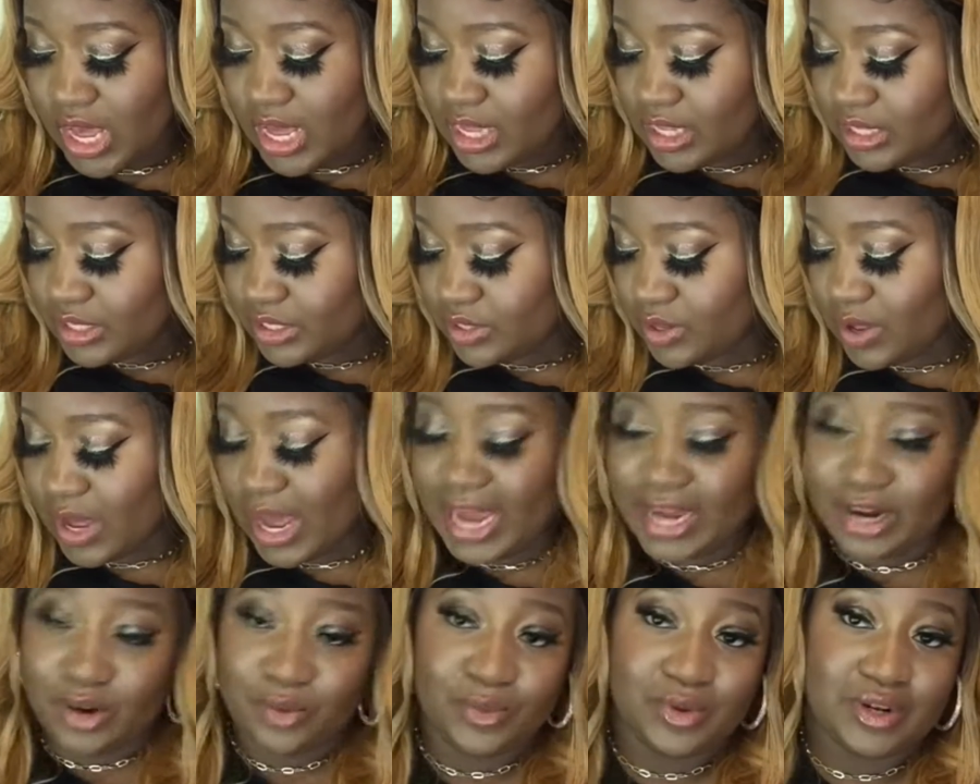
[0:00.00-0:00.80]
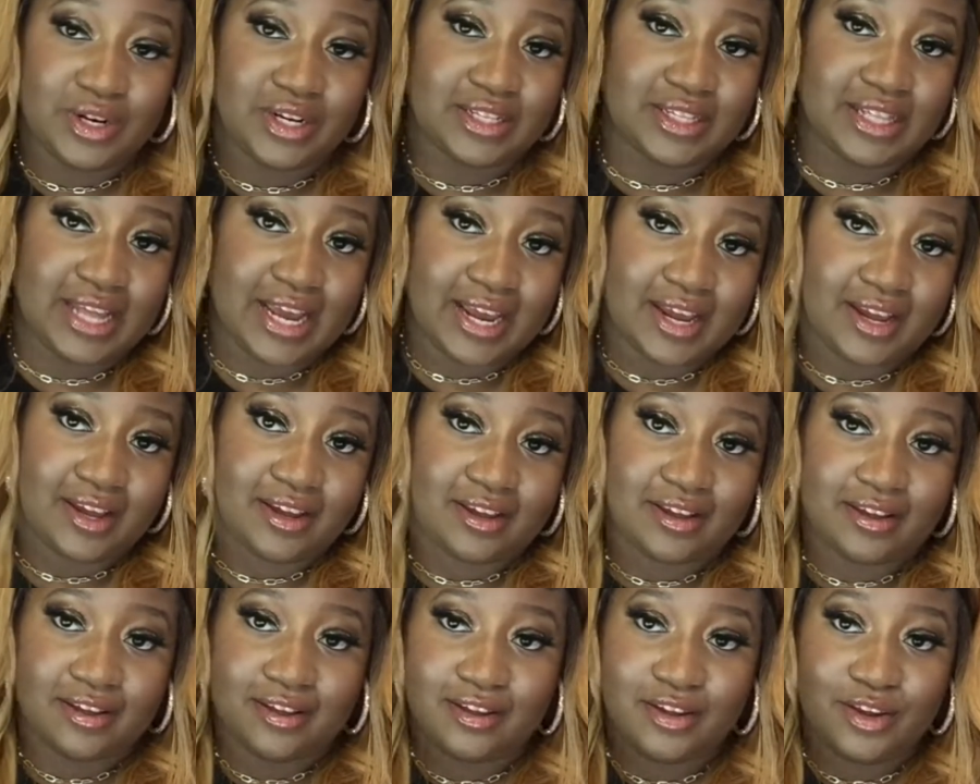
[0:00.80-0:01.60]
so I don't want
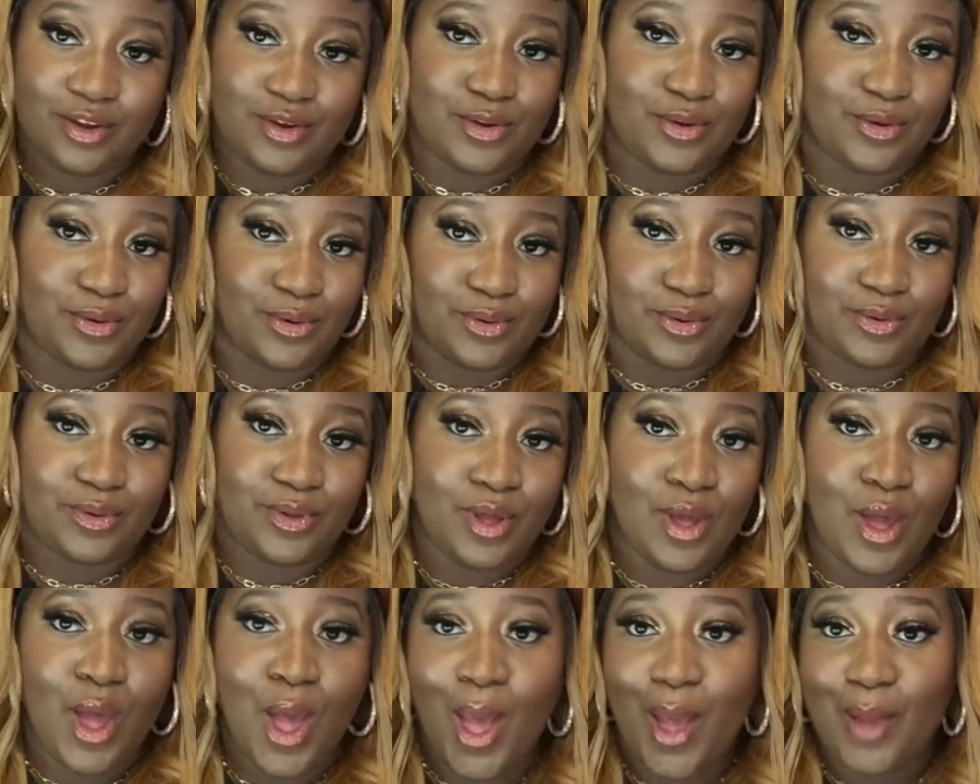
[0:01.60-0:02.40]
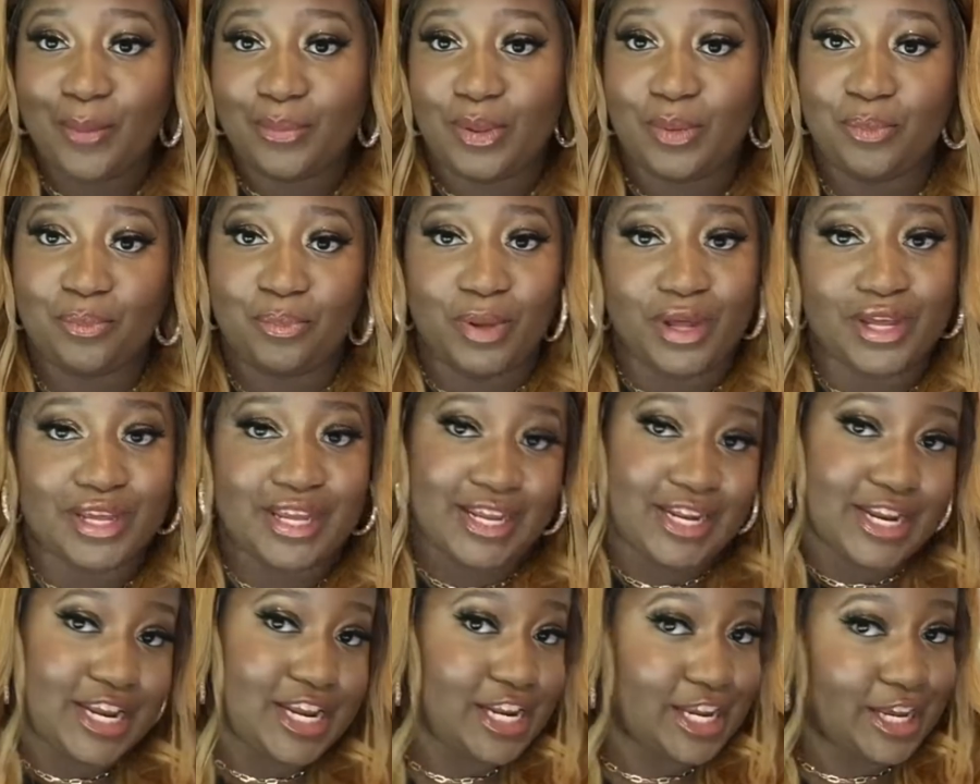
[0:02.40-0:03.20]
to be
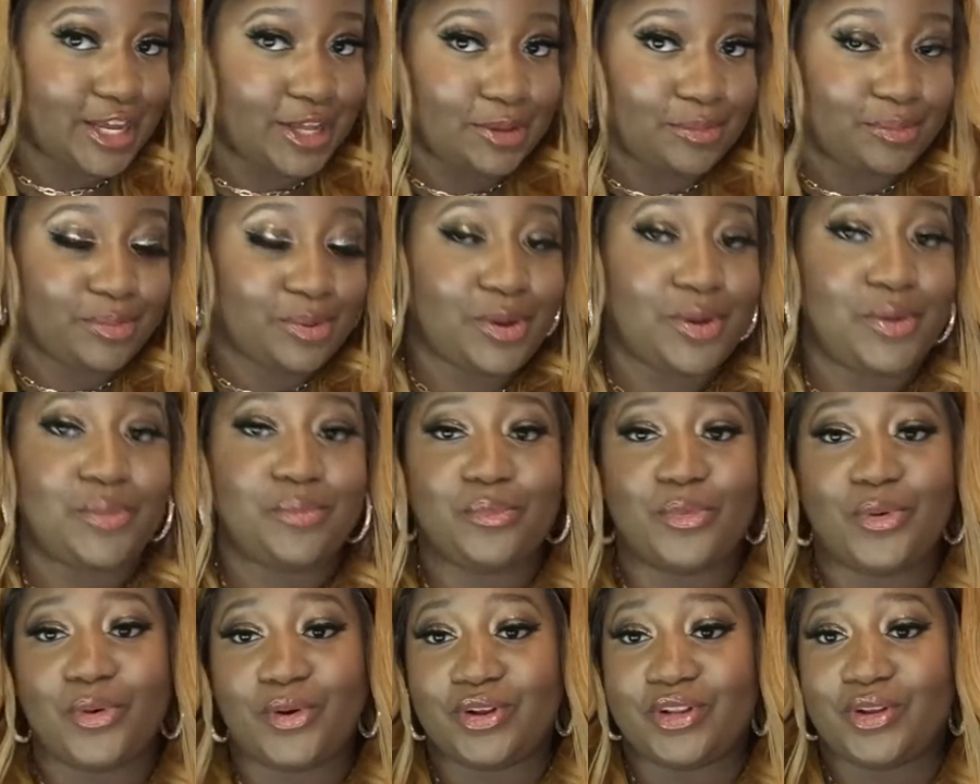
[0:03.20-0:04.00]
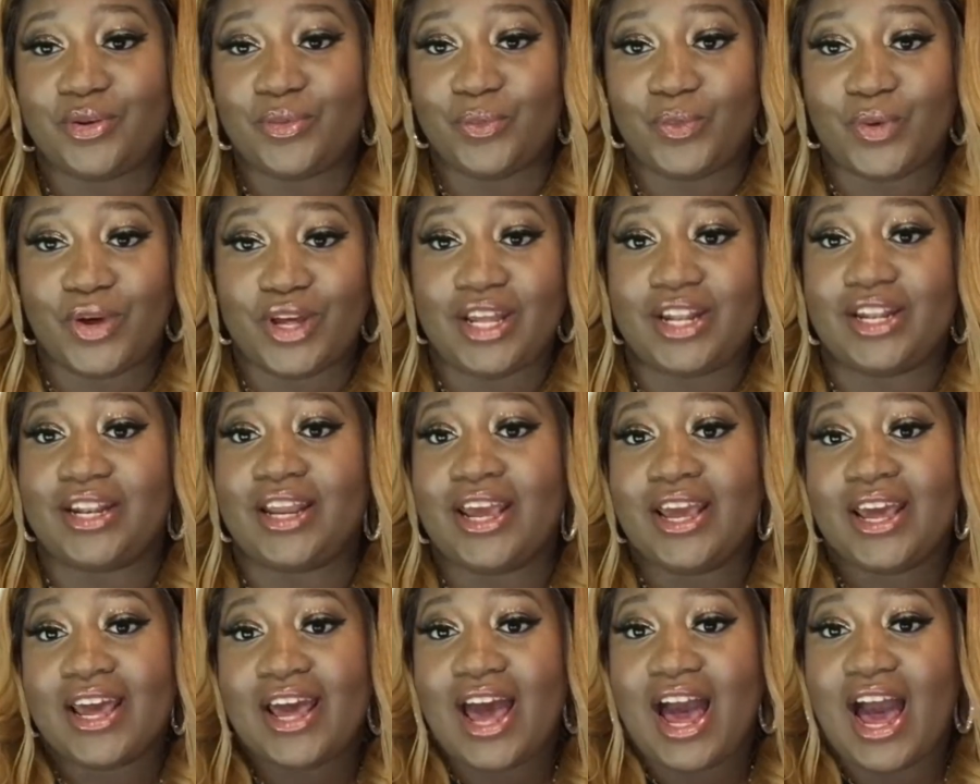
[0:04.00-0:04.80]
bucking it up more than what
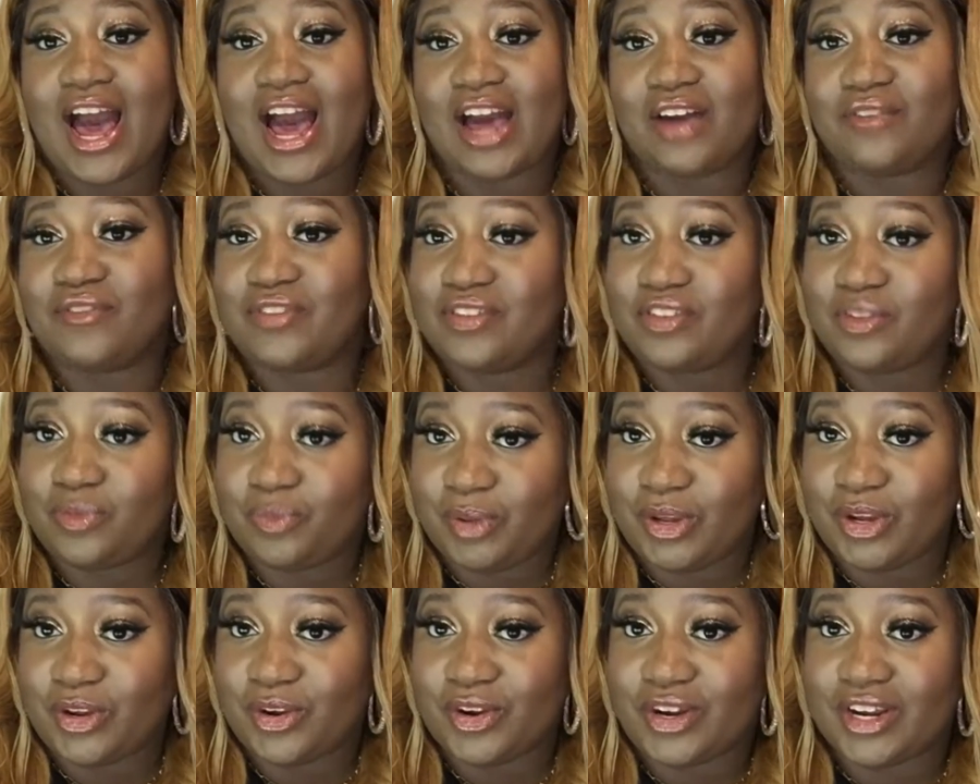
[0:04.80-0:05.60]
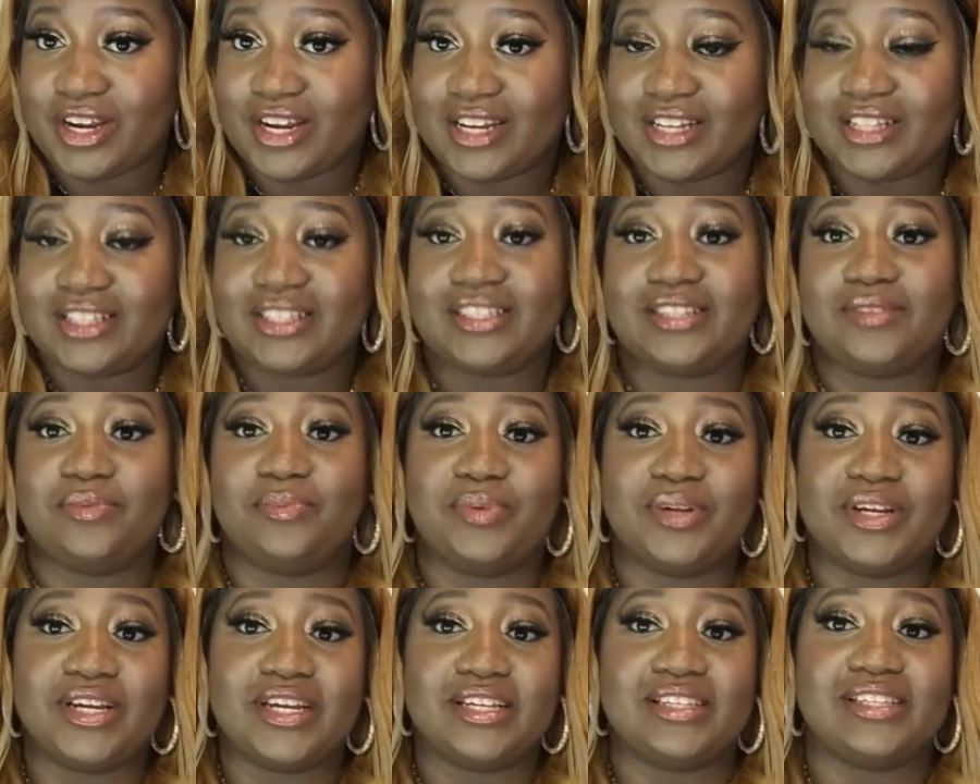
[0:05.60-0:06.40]
I've experienced,
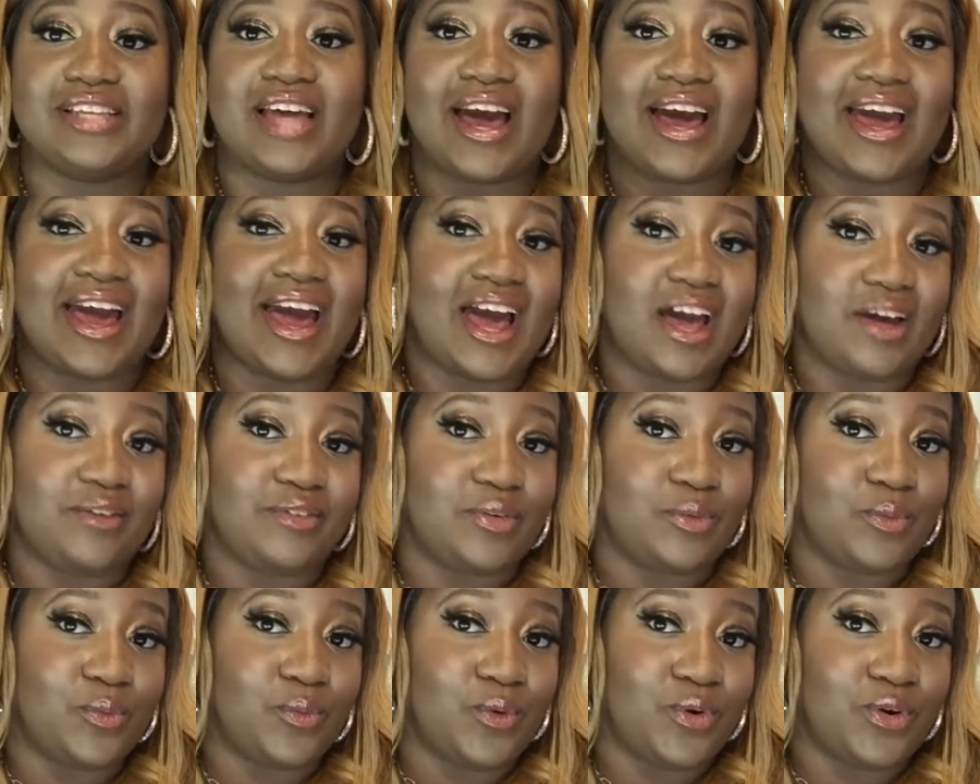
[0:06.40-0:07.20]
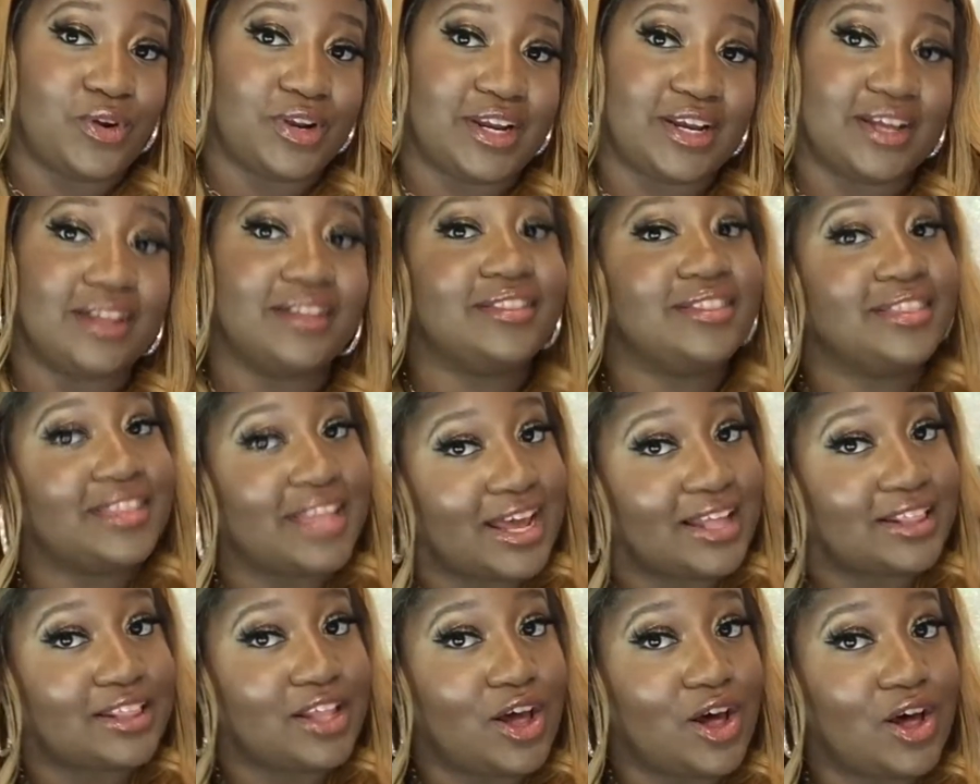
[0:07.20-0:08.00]
because I haven't worn it
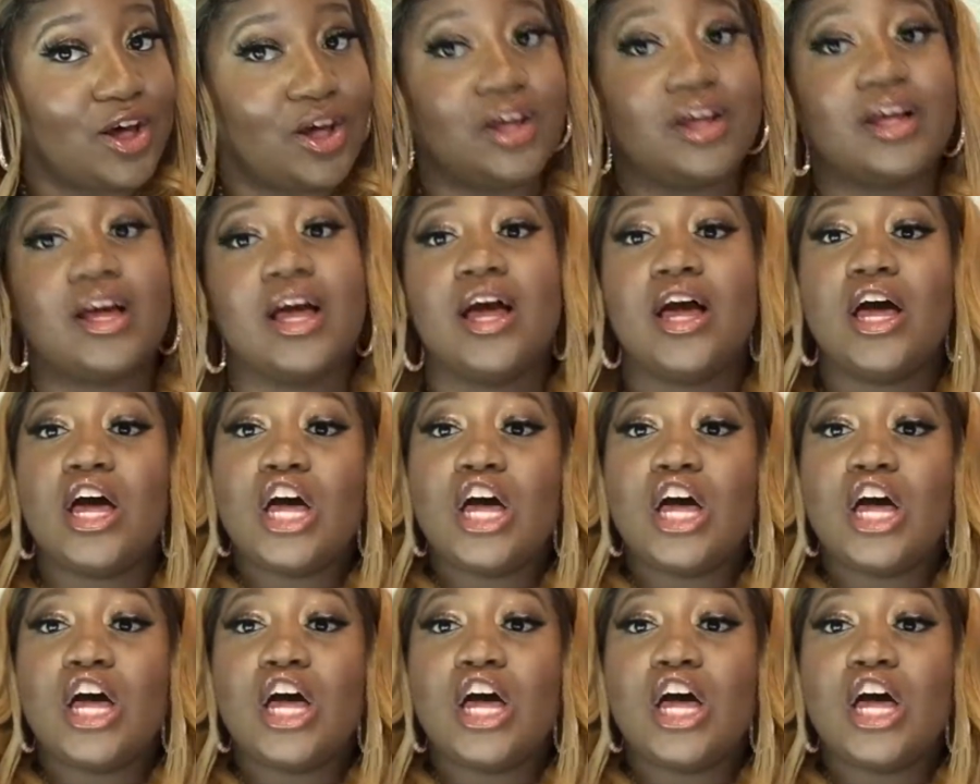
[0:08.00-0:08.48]
that long.